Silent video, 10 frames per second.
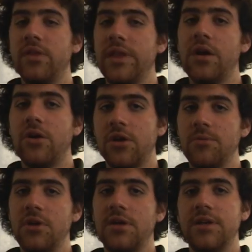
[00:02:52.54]
Within our
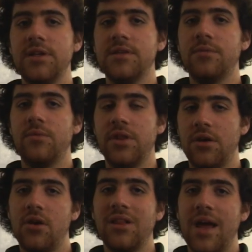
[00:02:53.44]
communities,
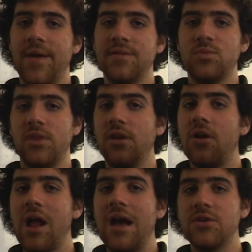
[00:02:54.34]
within our lives, within
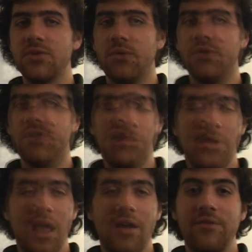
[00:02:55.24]
our households,
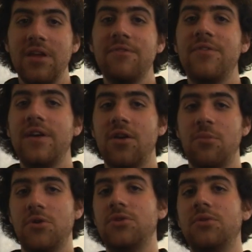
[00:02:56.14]
we have infinite
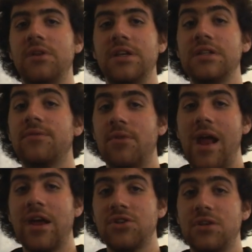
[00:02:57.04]
opportunities for
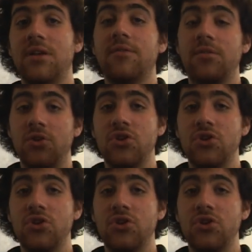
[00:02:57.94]
action and for